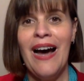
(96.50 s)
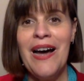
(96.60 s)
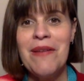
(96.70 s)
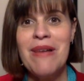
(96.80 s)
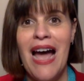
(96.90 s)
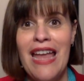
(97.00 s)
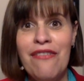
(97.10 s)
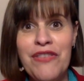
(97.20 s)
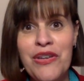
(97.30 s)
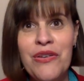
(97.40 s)

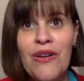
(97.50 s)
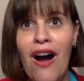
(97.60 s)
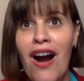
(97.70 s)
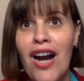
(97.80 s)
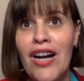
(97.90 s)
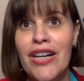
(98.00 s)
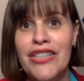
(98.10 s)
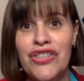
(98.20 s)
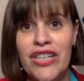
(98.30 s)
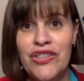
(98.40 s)
If you are
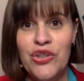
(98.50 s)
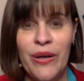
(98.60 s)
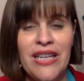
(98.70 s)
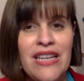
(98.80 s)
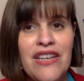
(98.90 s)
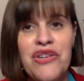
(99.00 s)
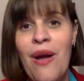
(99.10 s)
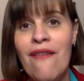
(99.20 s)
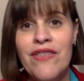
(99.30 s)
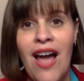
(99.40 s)
just joining and you
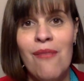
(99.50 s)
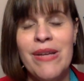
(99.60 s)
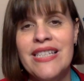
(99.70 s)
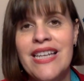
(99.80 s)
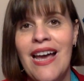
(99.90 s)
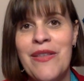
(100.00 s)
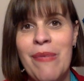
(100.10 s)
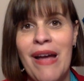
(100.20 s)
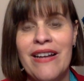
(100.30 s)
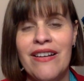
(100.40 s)
have not been to
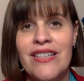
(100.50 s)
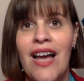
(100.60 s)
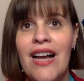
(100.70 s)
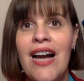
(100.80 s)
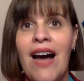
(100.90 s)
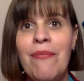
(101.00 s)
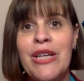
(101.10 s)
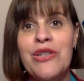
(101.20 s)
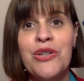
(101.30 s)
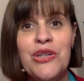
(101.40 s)
heatherpatenaude.com,
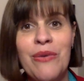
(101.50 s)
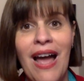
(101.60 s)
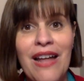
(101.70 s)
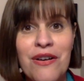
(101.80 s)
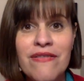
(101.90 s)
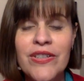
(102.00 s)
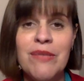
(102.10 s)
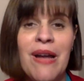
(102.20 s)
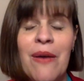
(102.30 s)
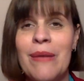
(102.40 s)
make sure you head over
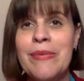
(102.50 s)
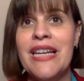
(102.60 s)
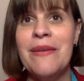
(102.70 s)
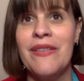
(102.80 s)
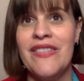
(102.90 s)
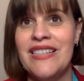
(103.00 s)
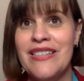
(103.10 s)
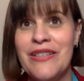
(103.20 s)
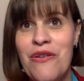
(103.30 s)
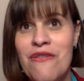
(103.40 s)
to my website when
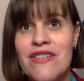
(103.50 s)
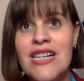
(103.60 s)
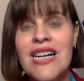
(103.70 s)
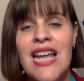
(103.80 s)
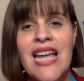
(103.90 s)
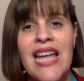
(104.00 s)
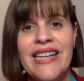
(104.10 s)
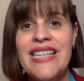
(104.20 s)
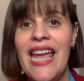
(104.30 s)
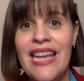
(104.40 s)
this is over
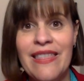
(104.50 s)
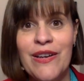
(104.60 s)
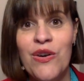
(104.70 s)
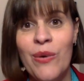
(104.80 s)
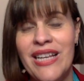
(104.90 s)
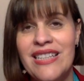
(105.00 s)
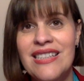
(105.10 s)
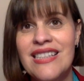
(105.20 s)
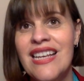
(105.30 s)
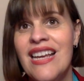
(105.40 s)
and take the
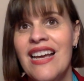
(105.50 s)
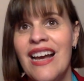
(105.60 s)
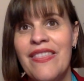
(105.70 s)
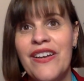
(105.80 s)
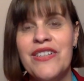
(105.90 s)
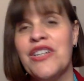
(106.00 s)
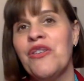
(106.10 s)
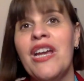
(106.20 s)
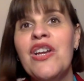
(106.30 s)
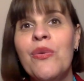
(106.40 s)
quiz. There's a
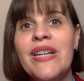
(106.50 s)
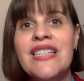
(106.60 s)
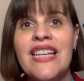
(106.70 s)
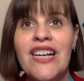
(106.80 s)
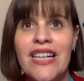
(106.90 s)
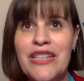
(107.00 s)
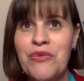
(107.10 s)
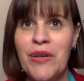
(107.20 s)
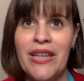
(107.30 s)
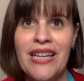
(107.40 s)
great quiz there, and
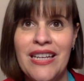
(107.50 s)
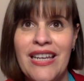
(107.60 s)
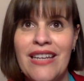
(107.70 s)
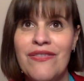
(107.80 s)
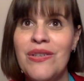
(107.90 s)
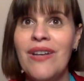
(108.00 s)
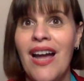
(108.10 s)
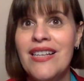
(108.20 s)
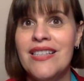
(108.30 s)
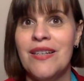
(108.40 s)
it's really going to give you
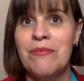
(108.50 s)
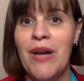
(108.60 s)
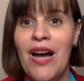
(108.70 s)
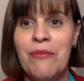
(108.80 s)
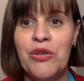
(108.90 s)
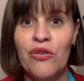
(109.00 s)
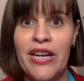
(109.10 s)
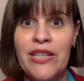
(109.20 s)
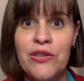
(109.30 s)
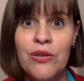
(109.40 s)
guys some
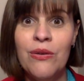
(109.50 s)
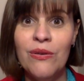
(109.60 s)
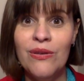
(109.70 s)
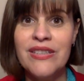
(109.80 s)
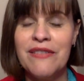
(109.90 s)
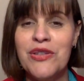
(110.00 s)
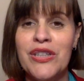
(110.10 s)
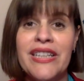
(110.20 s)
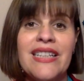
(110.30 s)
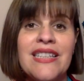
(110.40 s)
great tools. I've
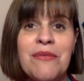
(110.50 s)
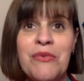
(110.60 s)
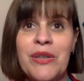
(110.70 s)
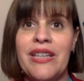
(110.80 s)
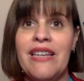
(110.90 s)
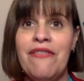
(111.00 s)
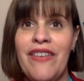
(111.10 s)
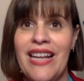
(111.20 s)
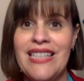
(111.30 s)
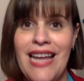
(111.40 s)
created some really
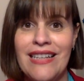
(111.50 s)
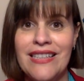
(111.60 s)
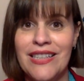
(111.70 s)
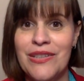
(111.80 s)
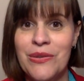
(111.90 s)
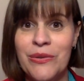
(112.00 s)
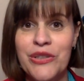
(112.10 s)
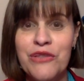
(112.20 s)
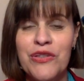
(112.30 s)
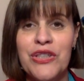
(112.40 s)
fantastic
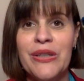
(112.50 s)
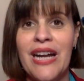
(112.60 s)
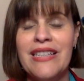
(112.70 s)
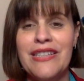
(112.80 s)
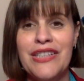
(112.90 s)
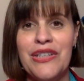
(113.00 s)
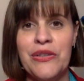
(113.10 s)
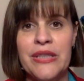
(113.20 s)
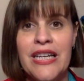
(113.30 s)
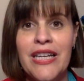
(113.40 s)
tools for you guys to
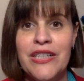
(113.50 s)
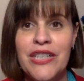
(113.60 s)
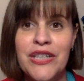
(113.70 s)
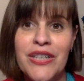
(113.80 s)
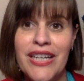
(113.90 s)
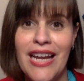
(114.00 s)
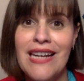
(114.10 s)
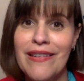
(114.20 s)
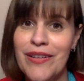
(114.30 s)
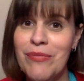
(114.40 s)
use to
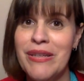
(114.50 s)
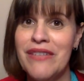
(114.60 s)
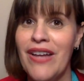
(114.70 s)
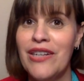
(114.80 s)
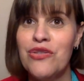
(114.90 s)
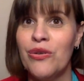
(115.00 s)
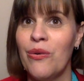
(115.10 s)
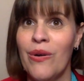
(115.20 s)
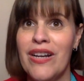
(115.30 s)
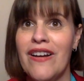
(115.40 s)
create a little bit of
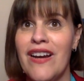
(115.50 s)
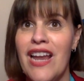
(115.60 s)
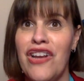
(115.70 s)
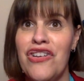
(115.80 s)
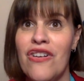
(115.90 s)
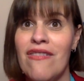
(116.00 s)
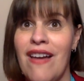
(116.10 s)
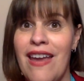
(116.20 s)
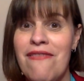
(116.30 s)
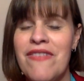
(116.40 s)
extraordinary in your
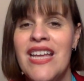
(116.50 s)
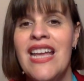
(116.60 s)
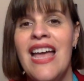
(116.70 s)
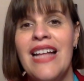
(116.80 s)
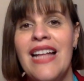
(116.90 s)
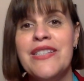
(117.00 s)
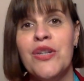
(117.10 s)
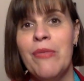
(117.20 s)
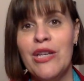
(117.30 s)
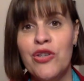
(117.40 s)
life. And so
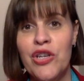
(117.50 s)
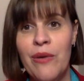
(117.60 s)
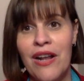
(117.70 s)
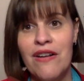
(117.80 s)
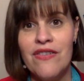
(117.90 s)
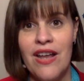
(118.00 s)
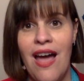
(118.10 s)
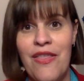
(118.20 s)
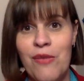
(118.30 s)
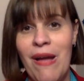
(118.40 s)
make sure you head over to
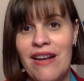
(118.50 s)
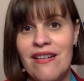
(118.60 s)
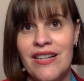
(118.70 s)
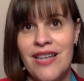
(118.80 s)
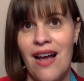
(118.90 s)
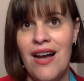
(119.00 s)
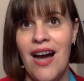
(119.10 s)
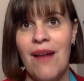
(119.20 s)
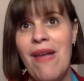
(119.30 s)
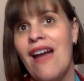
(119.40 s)

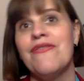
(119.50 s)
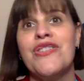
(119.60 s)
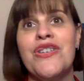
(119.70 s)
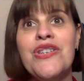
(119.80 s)
heatherpatenaude.com after